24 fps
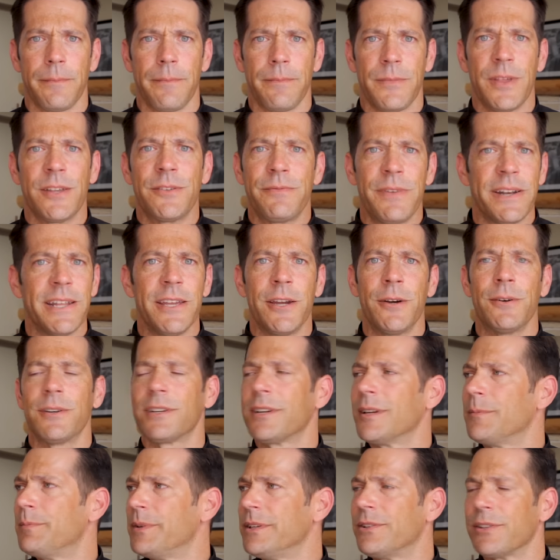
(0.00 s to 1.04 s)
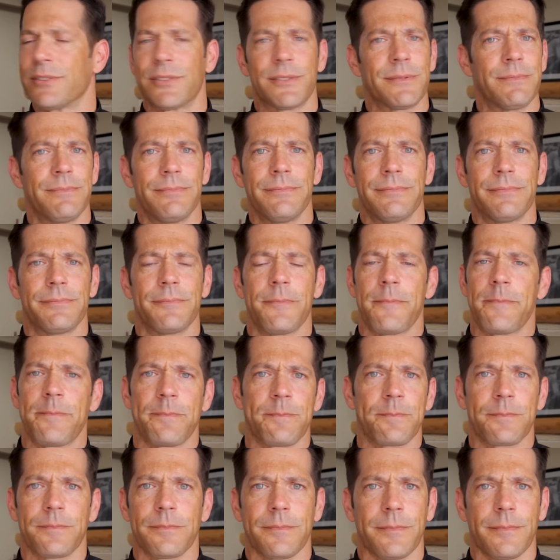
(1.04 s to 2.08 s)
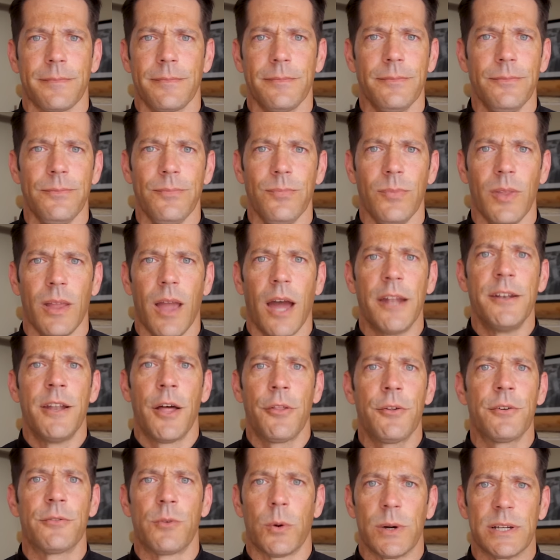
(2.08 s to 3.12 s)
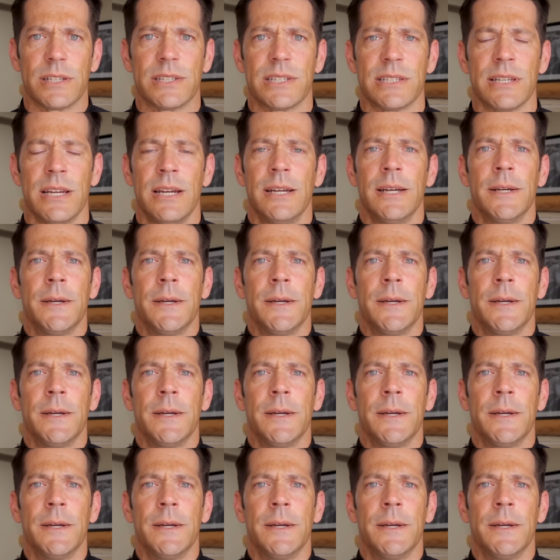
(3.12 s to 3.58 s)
This video could be just another voice.